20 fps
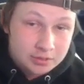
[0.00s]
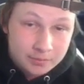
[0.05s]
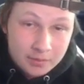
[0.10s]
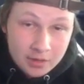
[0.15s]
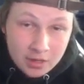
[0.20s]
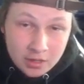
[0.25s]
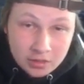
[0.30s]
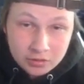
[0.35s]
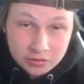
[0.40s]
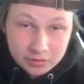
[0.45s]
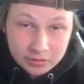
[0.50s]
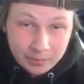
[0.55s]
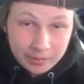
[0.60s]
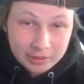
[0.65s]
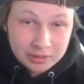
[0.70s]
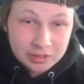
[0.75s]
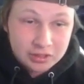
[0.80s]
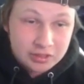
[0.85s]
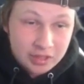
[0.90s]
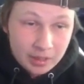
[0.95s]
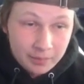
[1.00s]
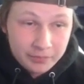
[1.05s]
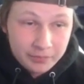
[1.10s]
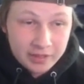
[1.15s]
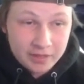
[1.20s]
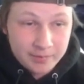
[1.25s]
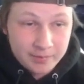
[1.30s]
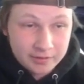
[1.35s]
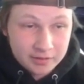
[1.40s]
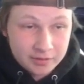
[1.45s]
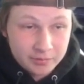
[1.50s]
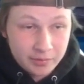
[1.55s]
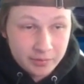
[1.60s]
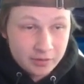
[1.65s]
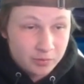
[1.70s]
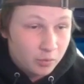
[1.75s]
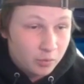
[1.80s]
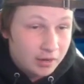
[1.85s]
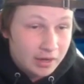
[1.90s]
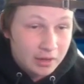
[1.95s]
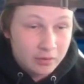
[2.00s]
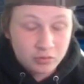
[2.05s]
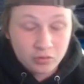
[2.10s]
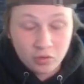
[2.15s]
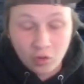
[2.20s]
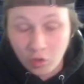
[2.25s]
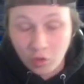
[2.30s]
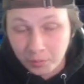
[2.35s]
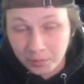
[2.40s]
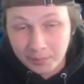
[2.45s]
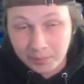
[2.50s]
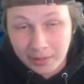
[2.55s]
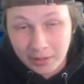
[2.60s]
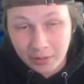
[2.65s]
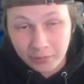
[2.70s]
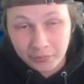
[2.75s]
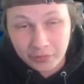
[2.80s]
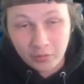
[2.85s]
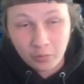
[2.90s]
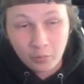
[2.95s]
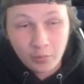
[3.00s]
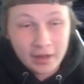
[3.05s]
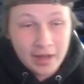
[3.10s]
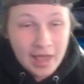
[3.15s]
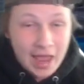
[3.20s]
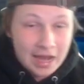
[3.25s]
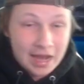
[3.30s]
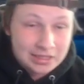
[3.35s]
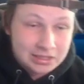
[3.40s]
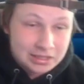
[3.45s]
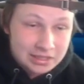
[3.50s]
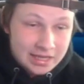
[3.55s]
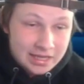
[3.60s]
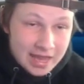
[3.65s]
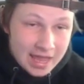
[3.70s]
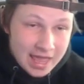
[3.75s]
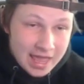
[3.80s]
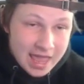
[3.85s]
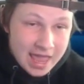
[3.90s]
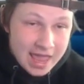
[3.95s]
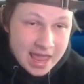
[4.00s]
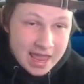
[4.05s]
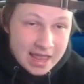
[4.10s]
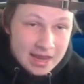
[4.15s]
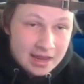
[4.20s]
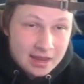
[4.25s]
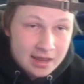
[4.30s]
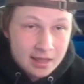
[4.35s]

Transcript: So there's a bunch of dumb things about this place. One, I was Colbur Berry without a way to actually hit